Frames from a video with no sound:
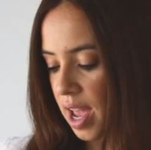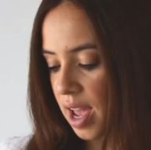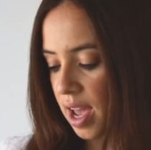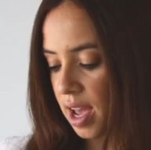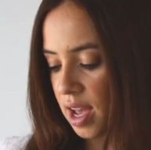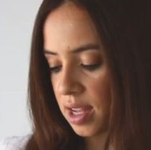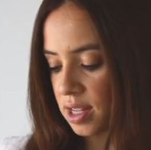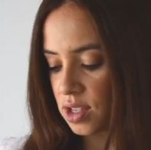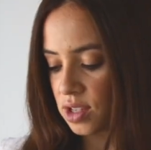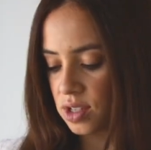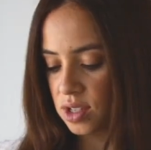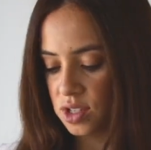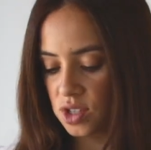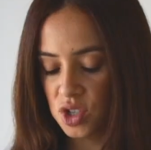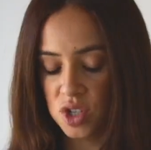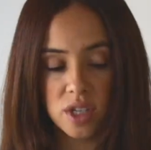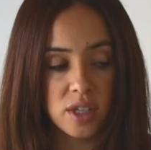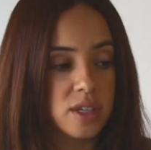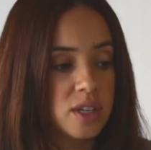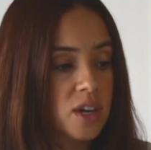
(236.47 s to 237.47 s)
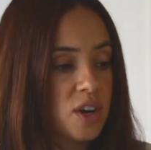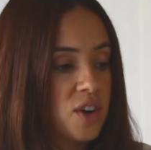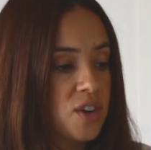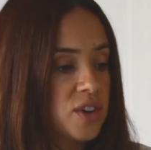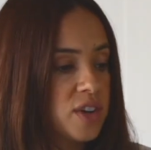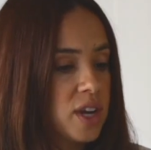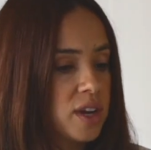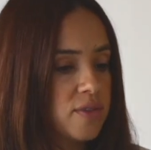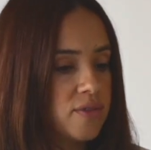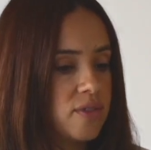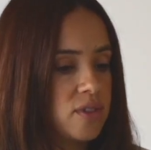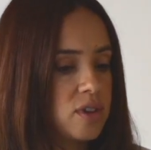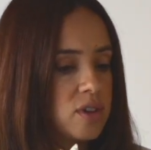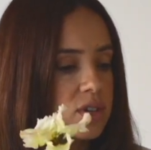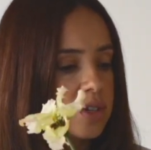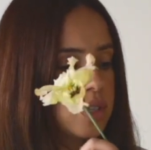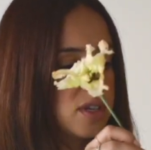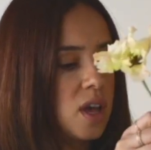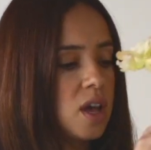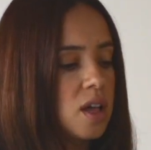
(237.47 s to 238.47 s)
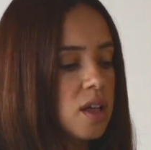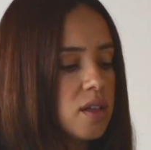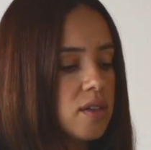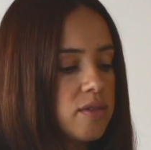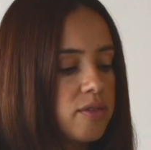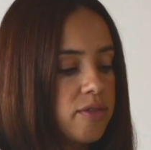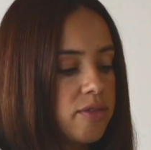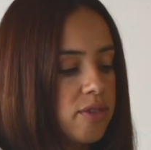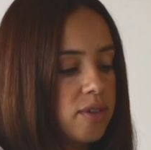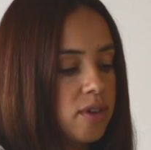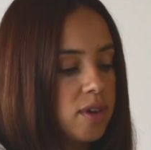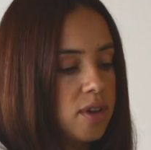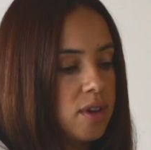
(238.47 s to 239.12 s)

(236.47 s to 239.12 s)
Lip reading: and just create for yourself.